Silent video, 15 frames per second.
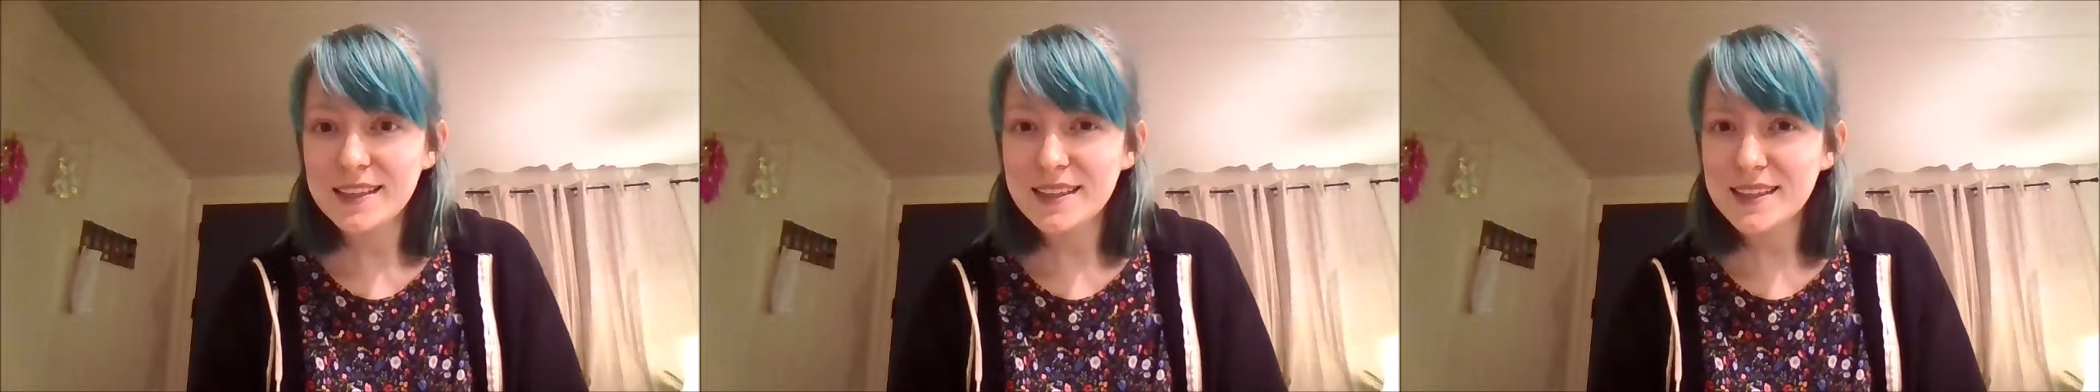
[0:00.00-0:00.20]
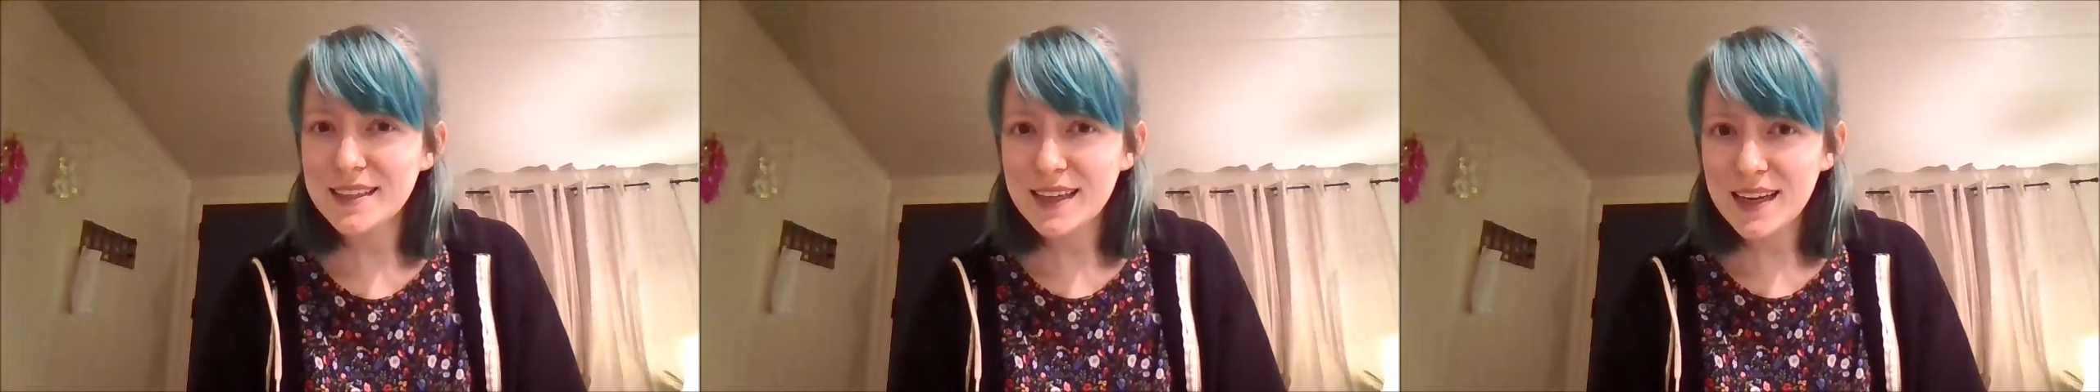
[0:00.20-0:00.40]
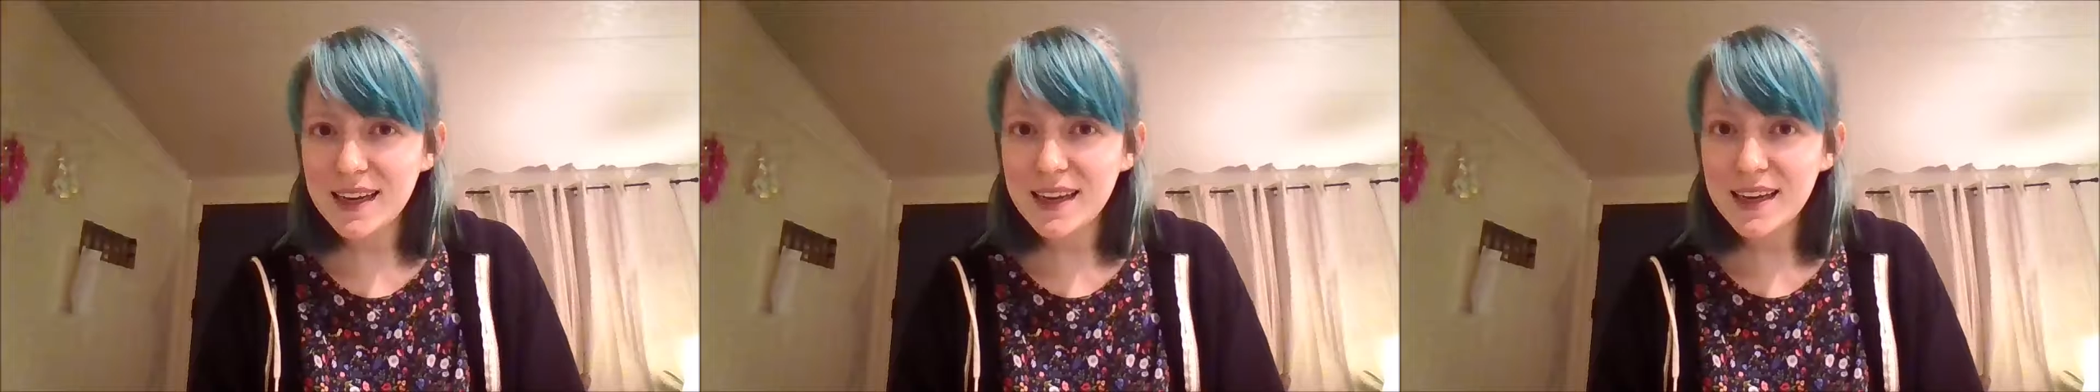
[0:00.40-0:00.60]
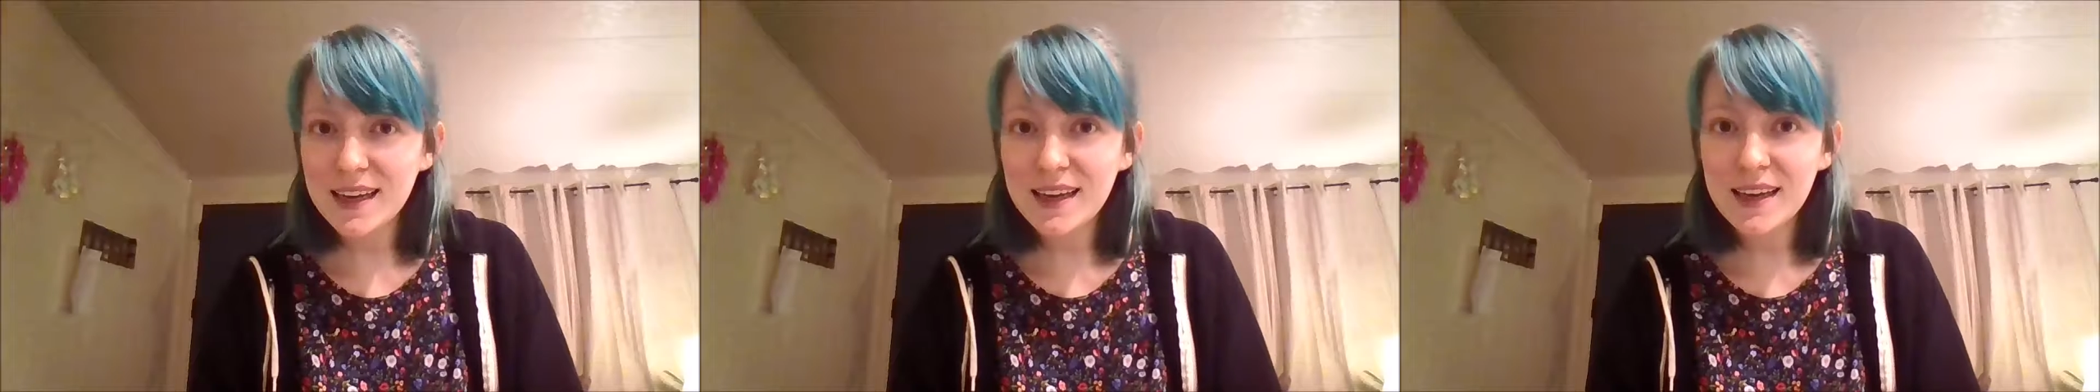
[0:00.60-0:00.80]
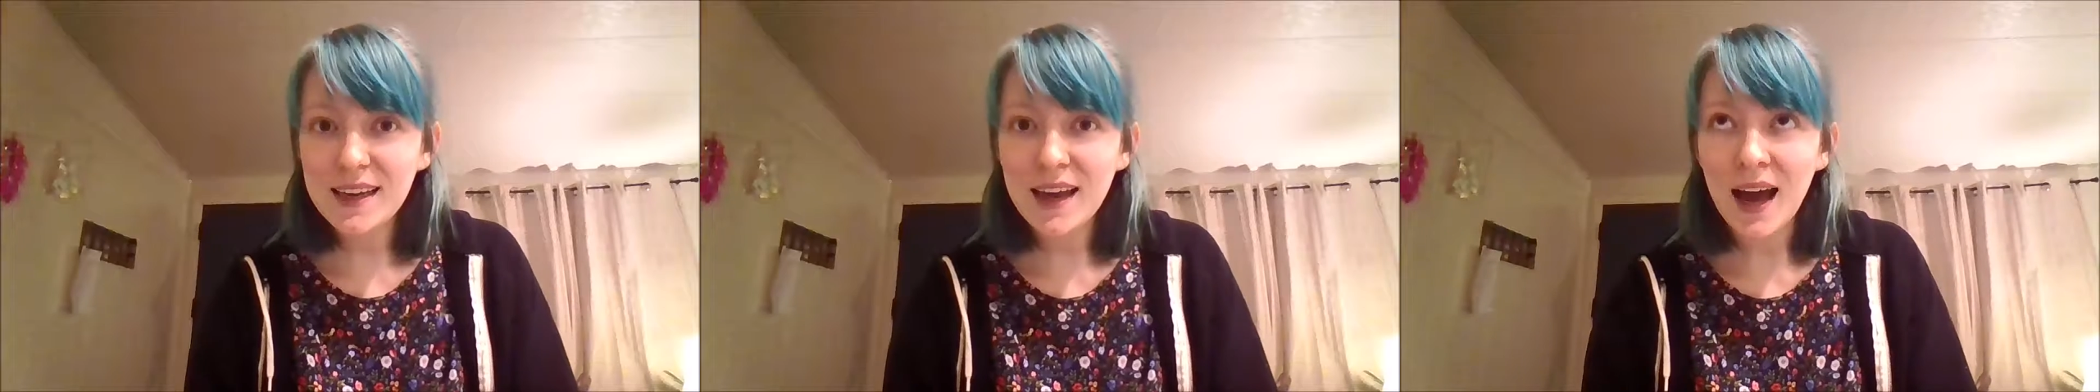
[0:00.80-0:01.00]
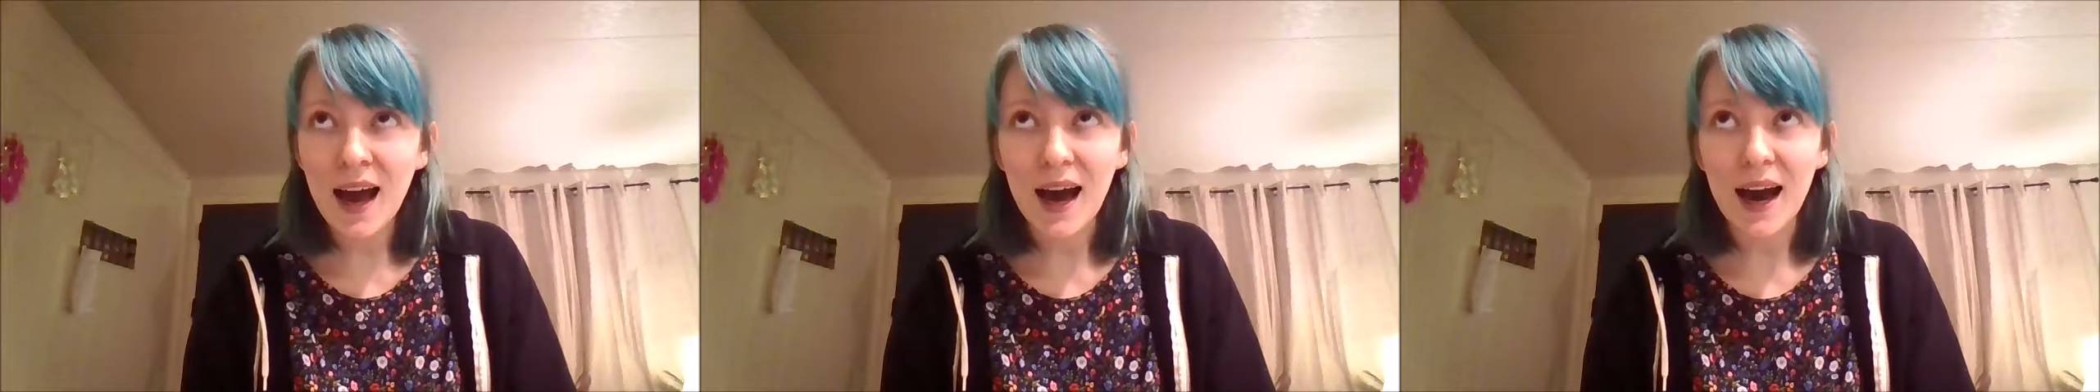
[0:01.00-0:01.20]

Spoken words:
city.